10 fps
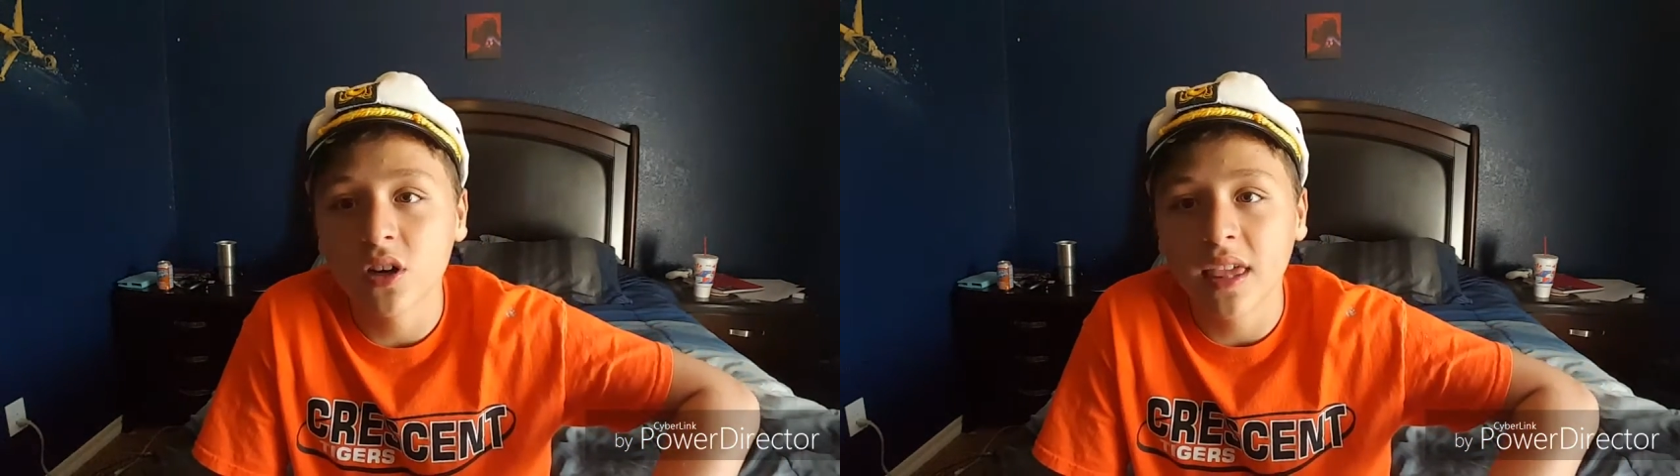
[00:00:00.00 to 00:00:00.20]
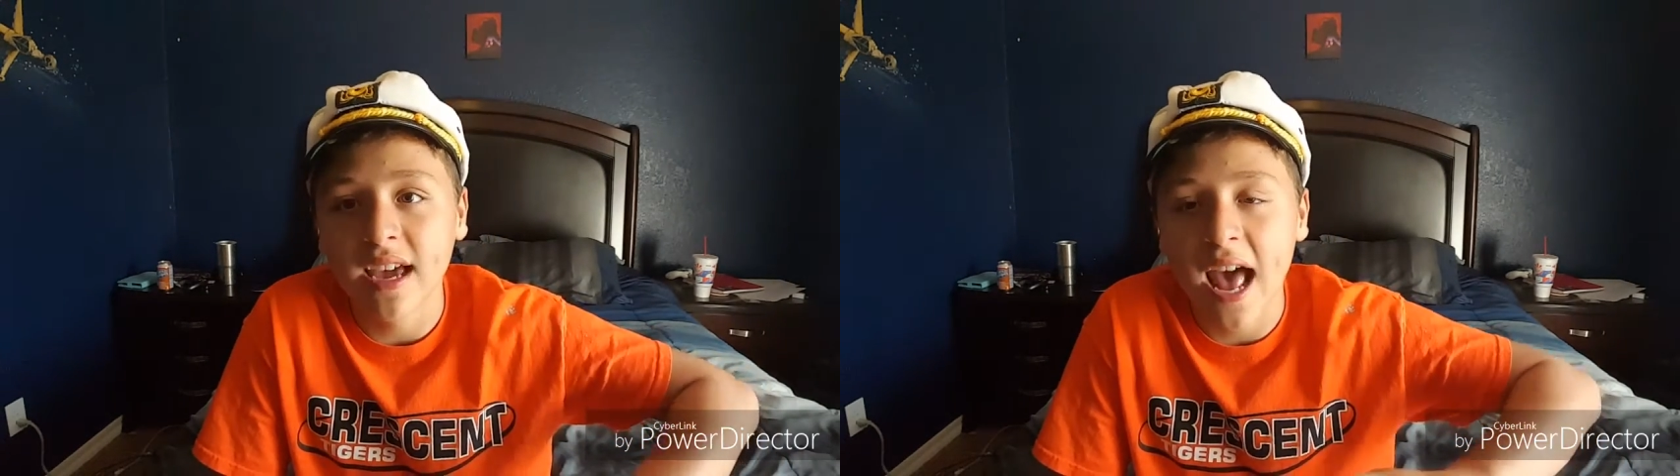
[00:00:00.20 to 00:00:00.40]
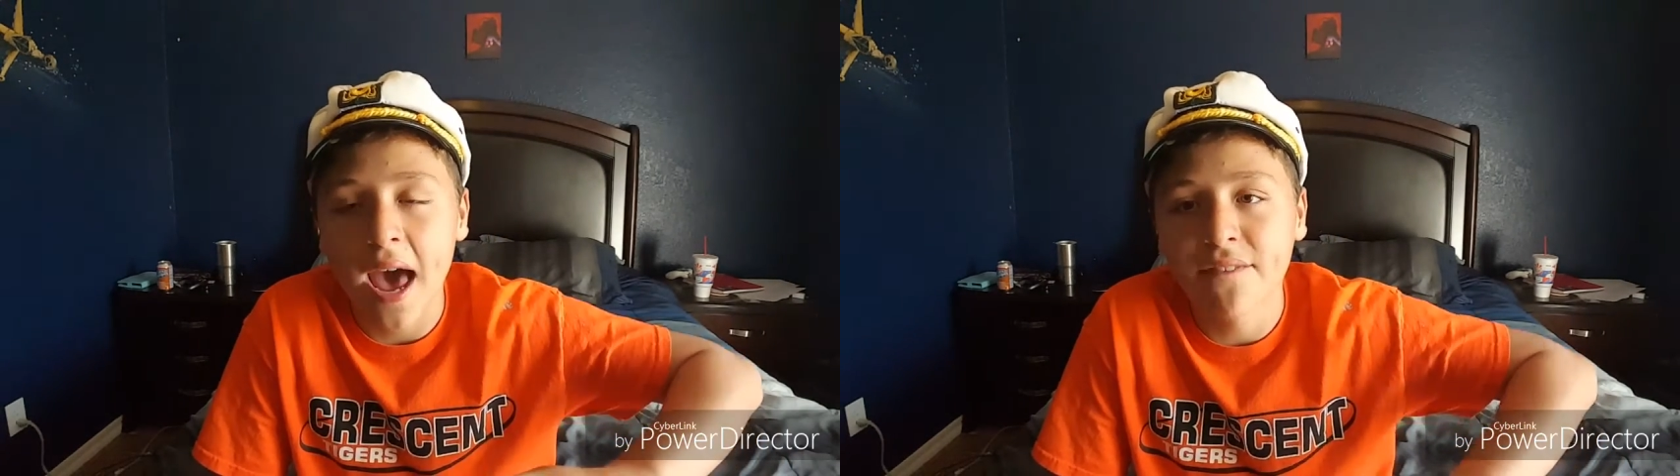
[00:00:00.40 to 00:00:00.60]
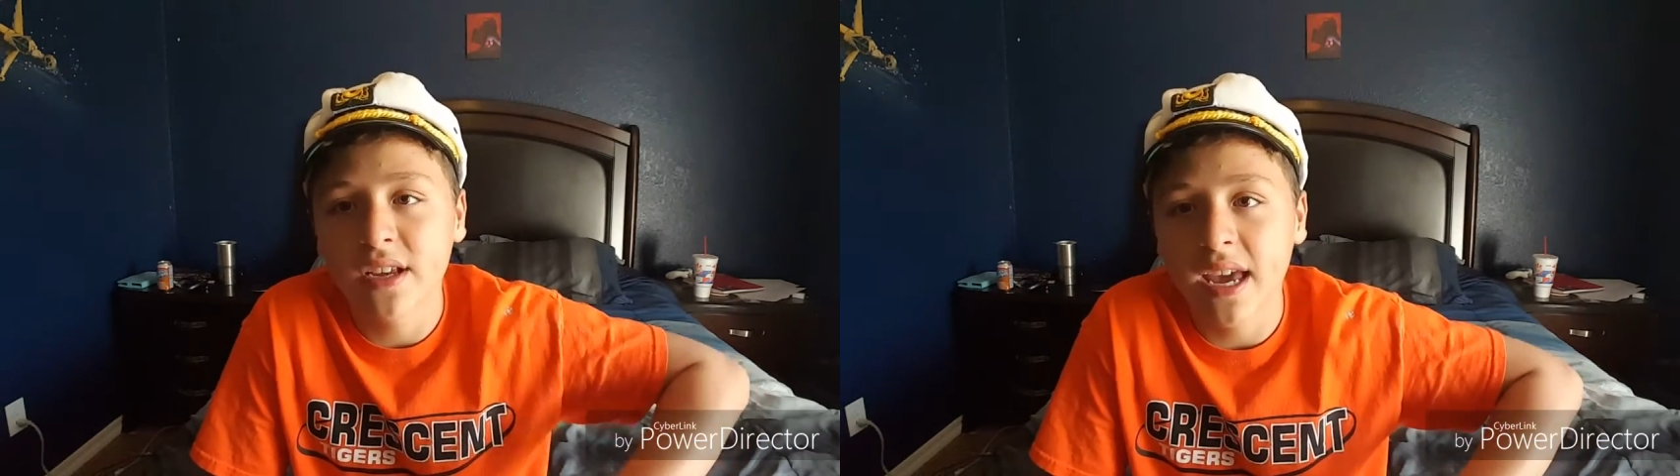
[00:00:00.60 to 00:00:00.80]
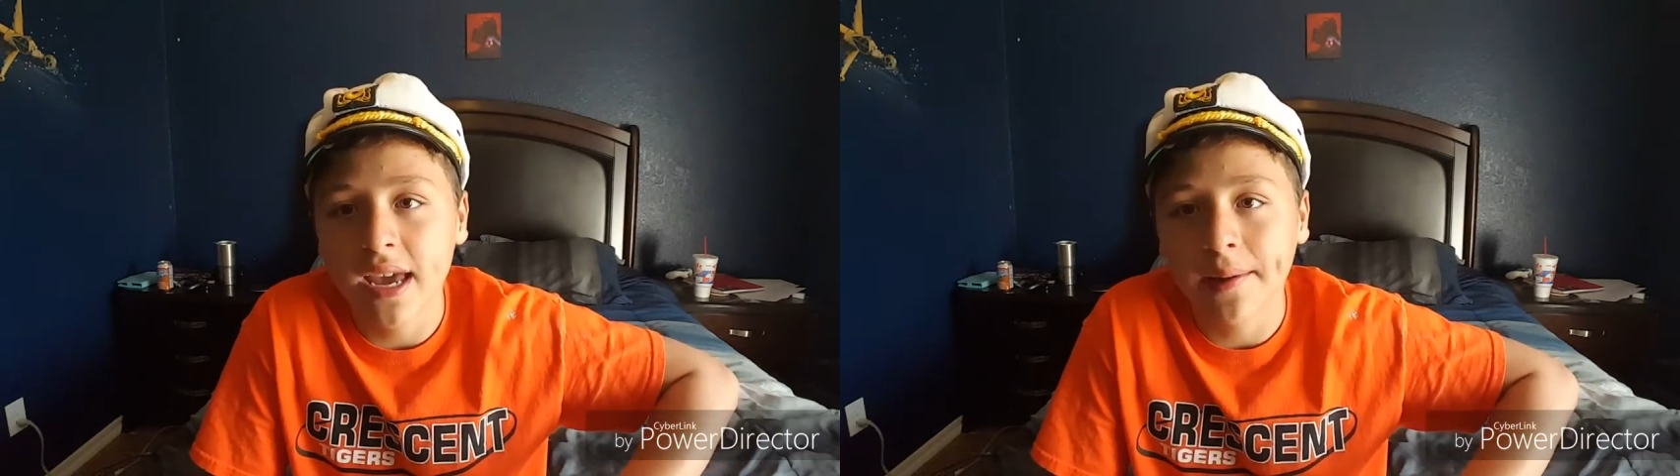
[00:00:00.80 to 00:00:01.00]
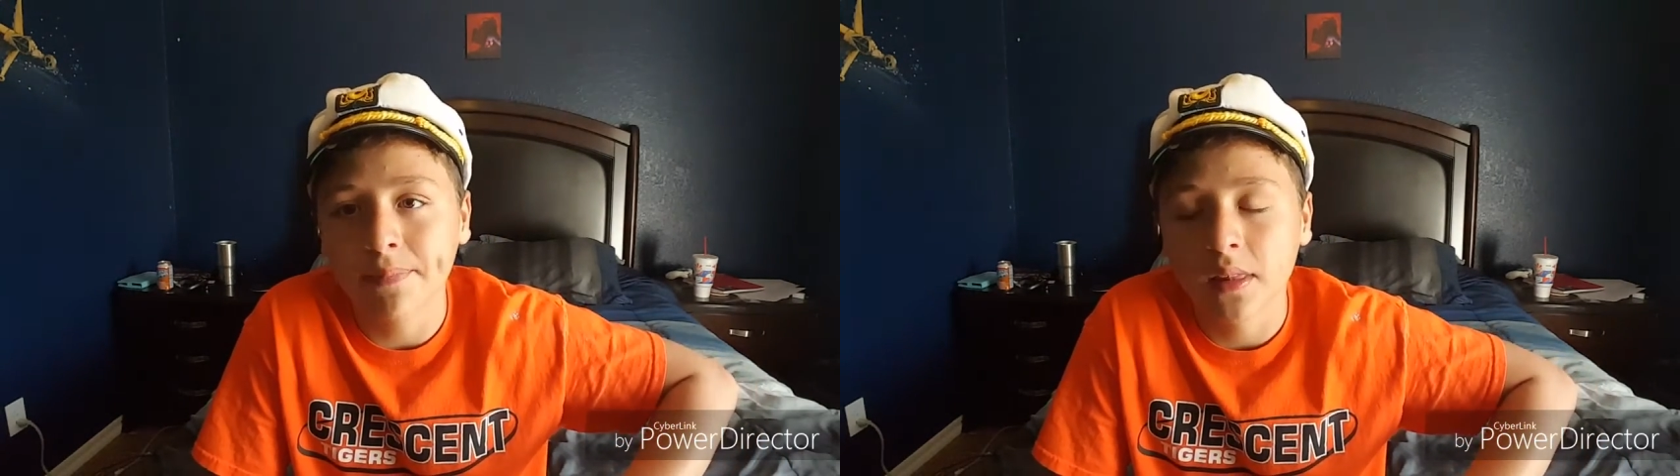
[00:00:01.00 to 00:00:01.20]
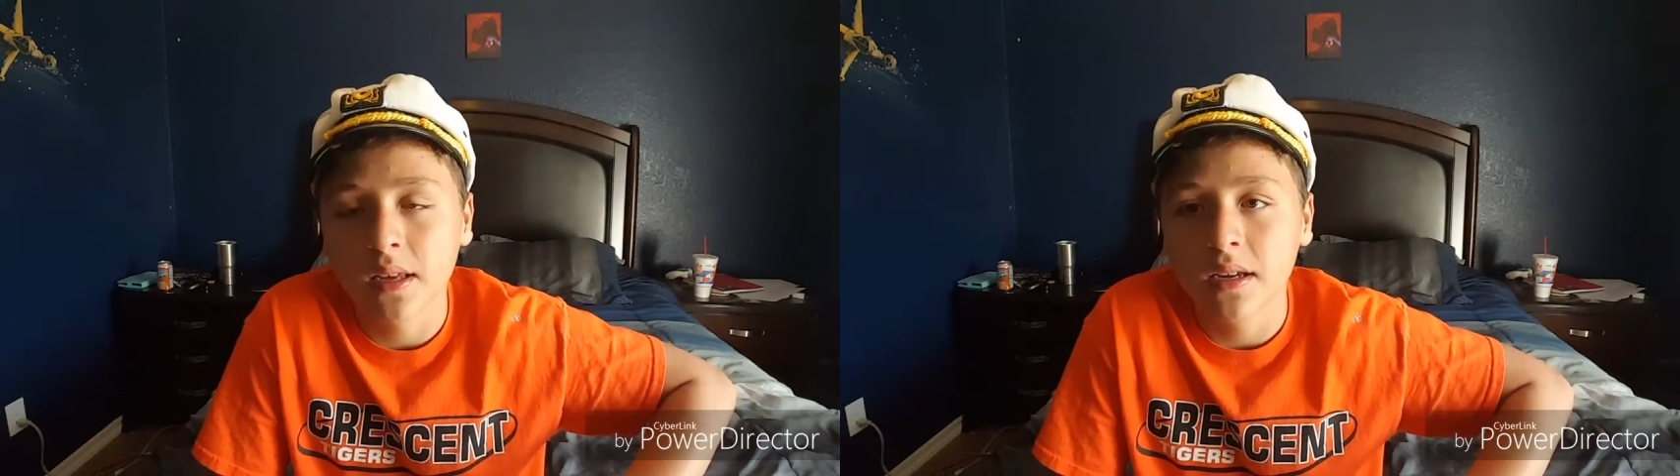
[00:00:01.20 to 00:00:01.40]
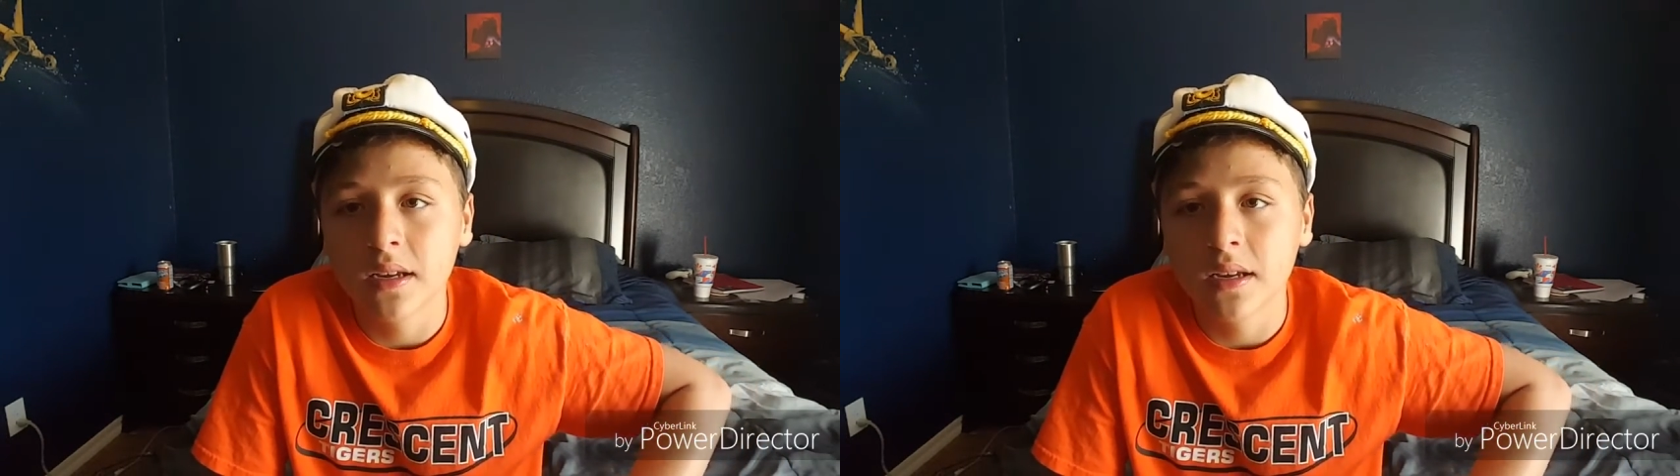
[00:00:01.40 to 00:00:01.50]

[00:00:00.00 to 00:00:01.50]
are like a half the game.